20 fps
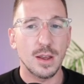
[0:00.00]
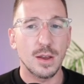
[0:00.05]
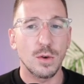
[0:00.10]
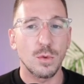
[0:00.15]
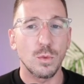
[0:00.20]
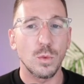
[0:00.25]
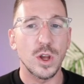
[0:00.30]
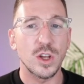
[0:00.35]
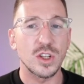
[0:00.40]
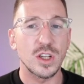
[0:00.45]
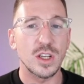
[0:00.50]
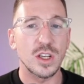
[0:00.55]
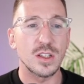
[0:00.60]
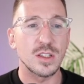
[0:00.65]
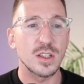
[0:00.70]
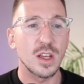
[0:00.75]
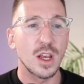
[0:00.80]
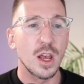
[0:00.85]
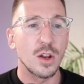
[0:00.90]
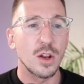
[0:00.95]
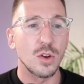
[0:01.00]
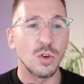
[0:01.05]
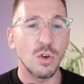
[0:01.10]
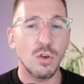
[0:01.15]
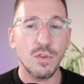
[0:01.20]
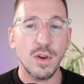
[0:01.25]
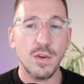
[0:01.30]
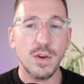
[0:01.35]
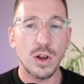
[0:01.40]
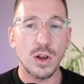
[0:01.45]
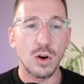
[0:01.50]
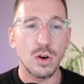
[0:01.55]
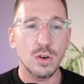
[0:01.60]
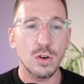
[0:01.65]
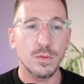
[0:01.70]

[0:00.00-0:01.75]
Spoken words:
which is not very long,